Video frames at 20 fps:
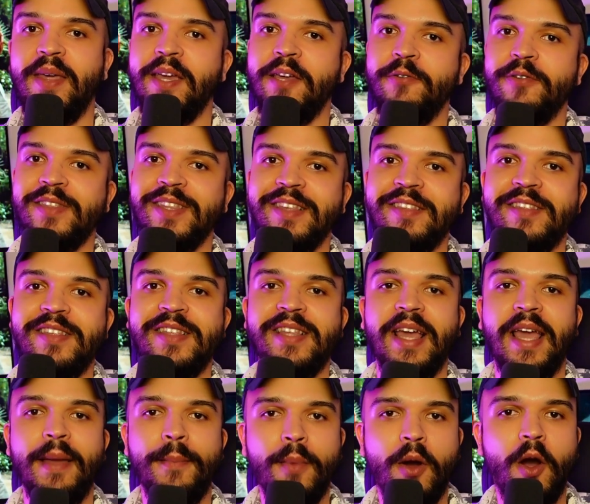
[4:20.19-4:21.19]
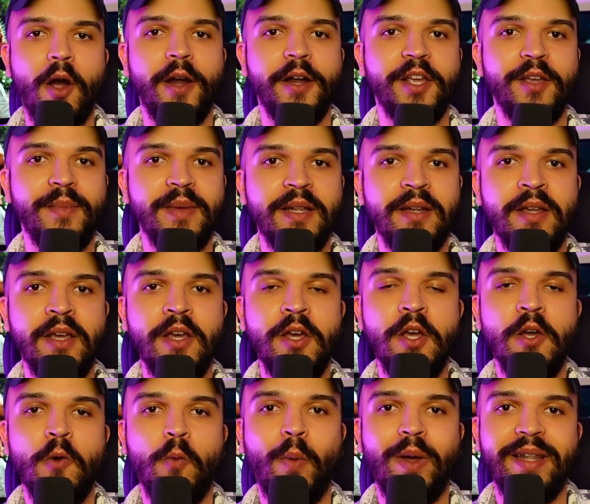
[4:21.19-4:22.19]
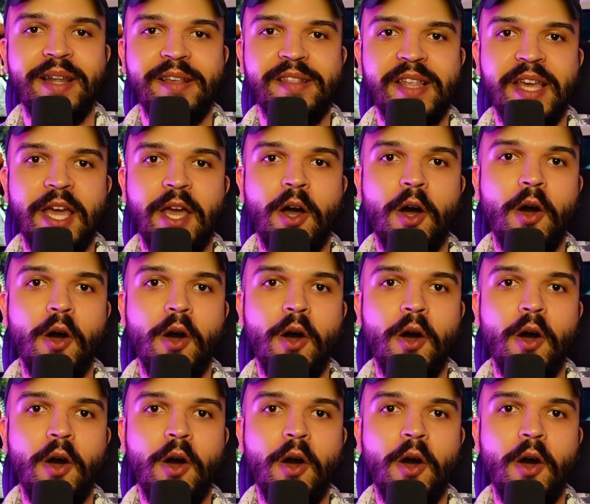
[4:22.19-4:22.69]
They use the same argument when they say,